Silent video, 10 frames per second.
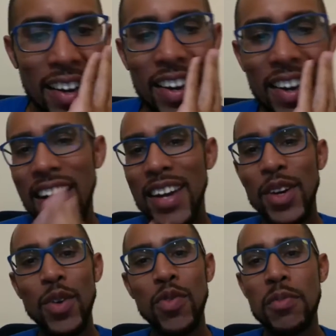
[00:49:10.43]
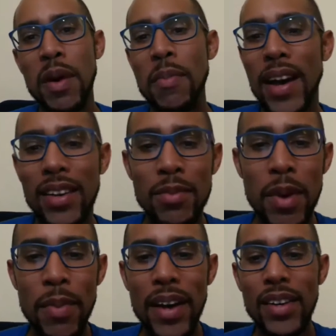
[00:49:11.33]
All right. I gotta go for my
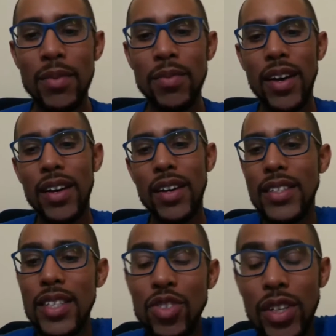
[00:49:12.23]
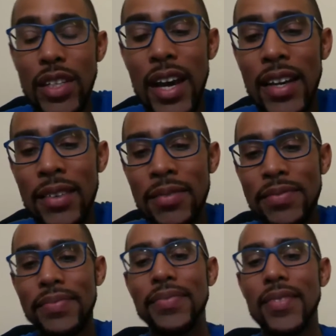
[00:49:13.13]
backup. District 9.